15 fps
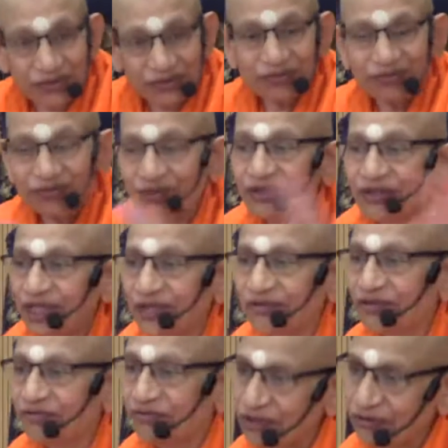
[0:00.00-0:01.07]
also.
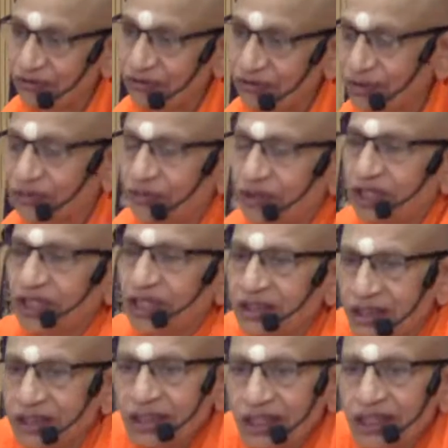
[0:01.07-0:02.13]
Therefore, free from
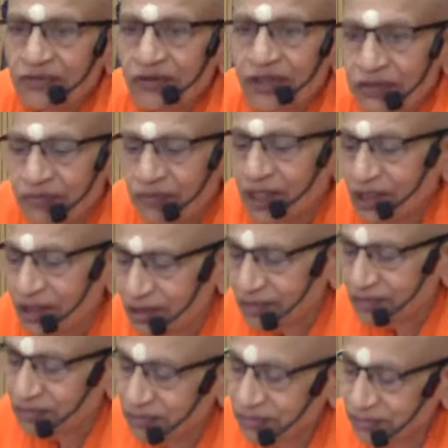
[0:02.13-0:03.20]
expectation is what is
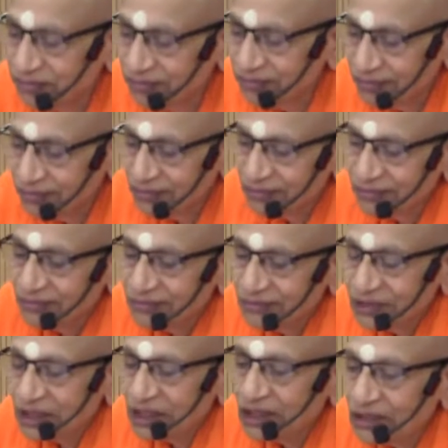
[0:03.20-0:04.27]
meant.
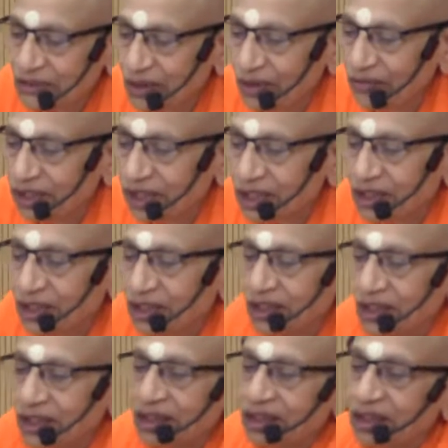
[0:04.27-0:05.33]
So
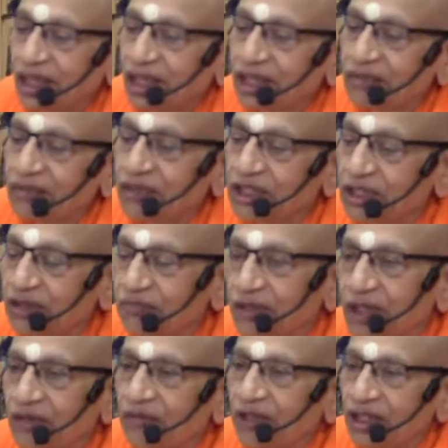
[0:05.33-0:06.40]
avagate atmani
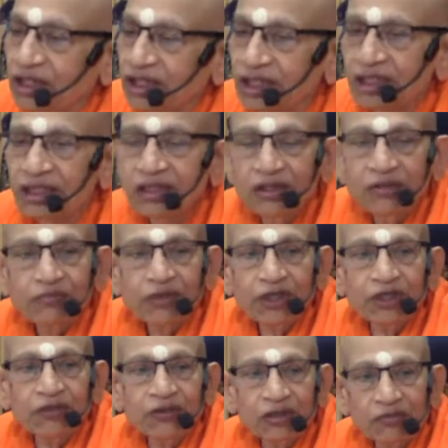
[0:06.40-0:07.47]
sadbhavadi
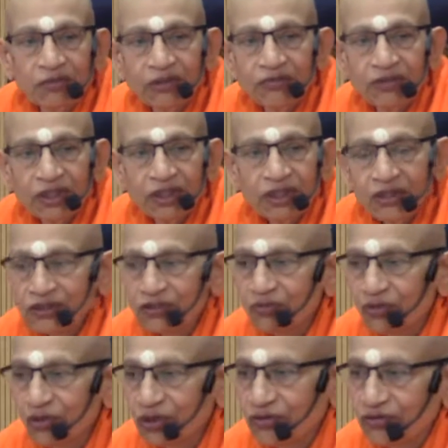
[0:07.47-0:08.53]
parihrutameva.
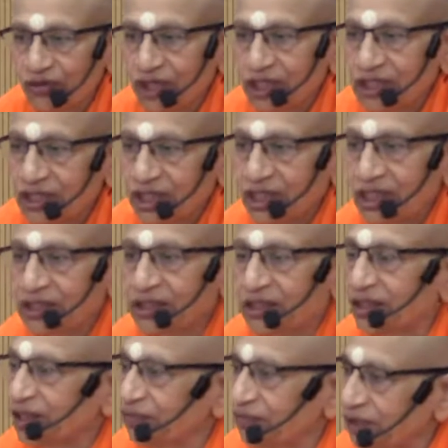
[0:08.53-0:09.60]
So both ways that
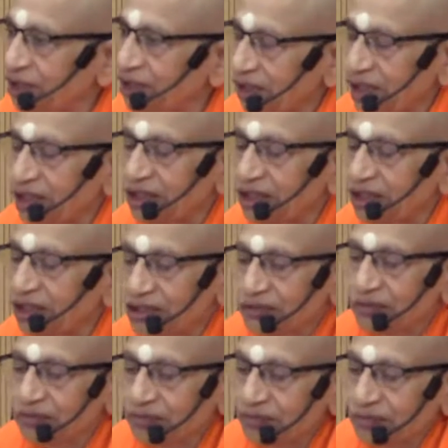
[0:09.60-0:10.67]
answer can be
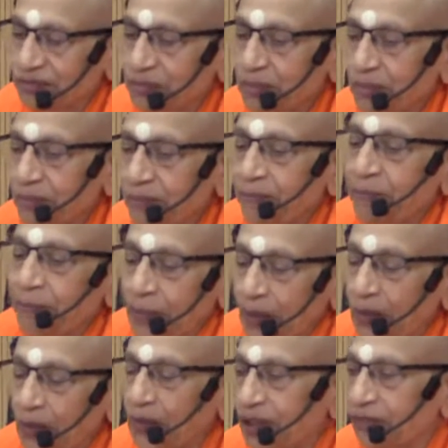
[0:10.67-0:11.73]
understood.
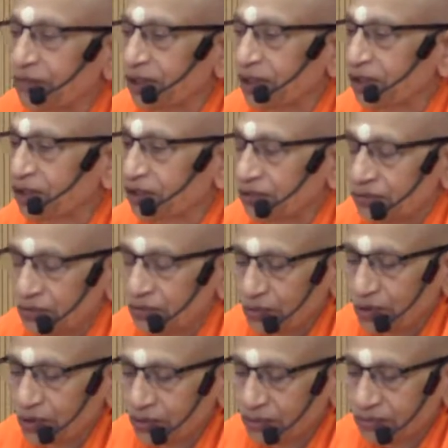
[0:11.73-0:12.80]
Okay, we'll
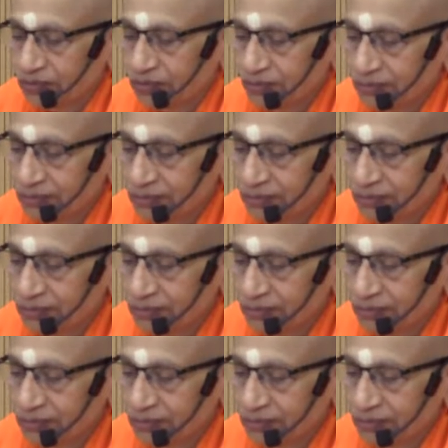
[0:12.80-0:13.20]
continue tomorrow.